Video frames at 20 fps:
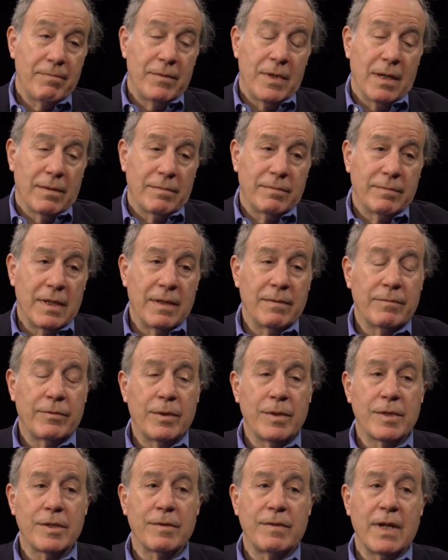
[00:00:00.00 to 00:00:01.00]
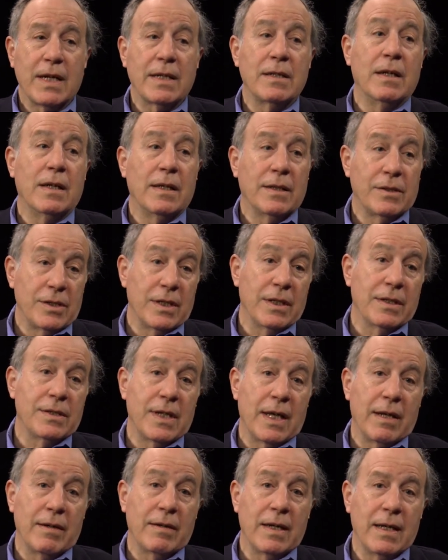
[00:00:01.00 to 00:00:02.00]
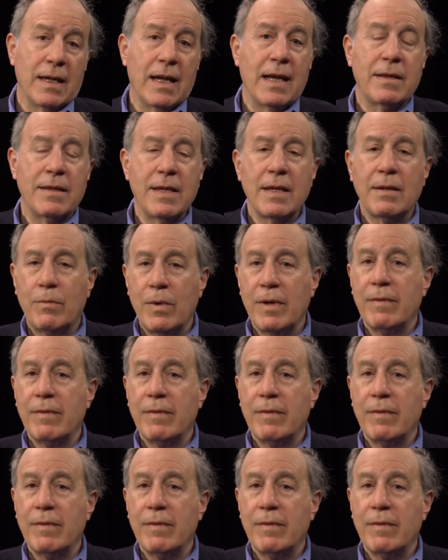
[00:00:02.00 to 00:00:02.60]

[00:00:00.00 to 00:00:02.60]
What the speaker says: you know, influence of technology, et cetera. And I think